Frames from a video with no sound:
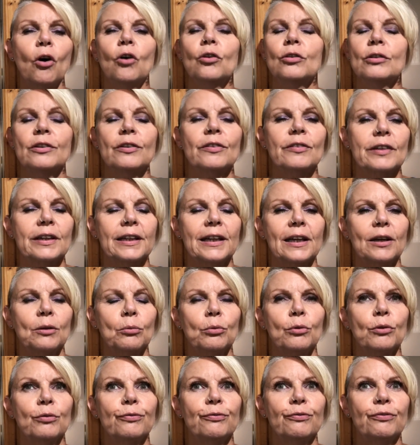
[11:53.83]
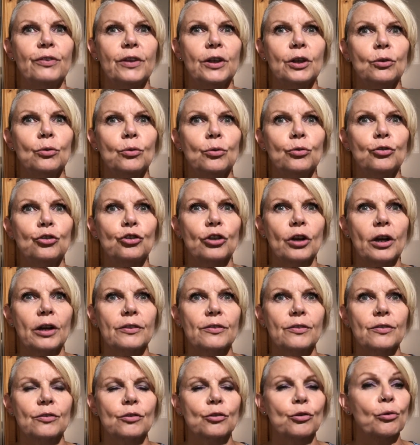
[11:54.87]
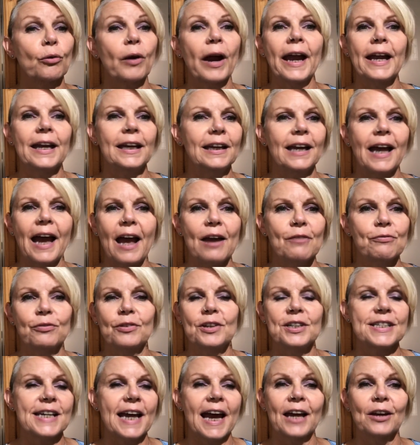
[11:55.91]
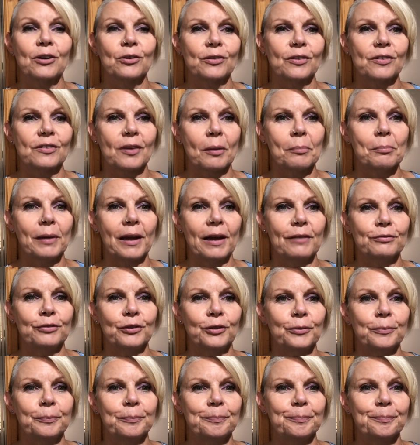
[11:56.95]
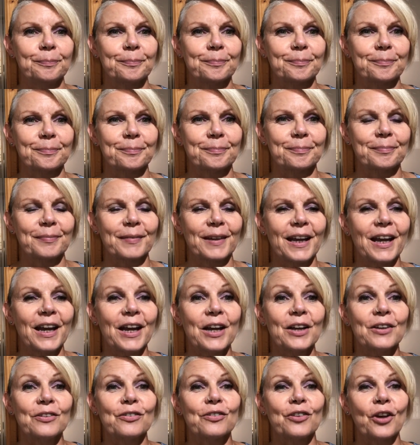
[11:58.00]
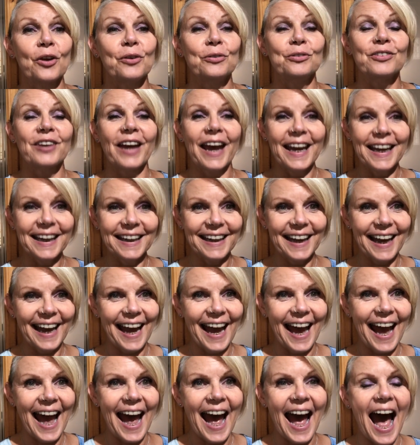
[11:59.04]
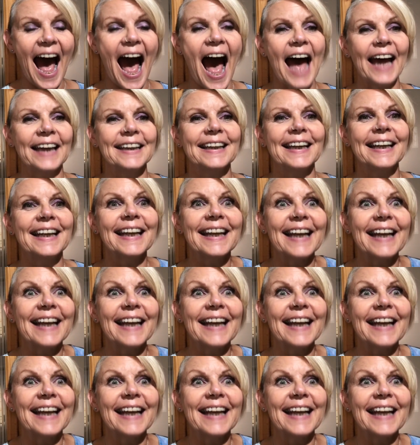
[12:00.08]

honestly it will feel just great every day on some level. So take care and